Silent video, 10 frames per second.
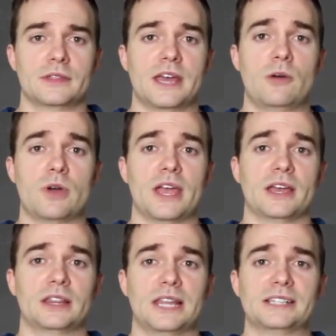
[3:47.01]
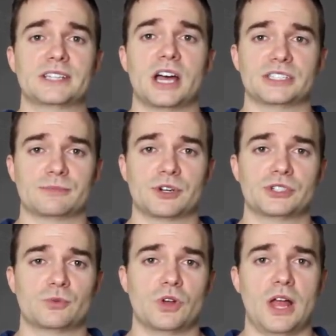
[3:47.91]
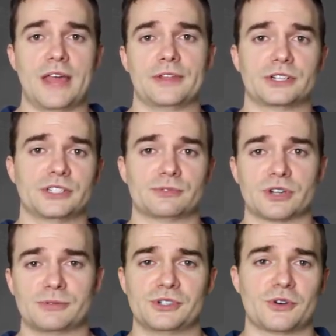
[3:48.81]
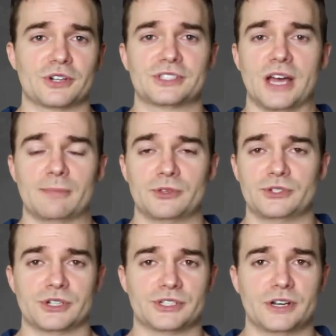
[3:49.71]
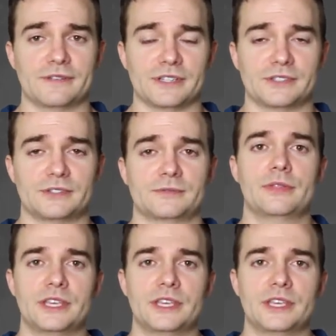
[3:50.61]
That way, less customers will end their subscription or stop using your service.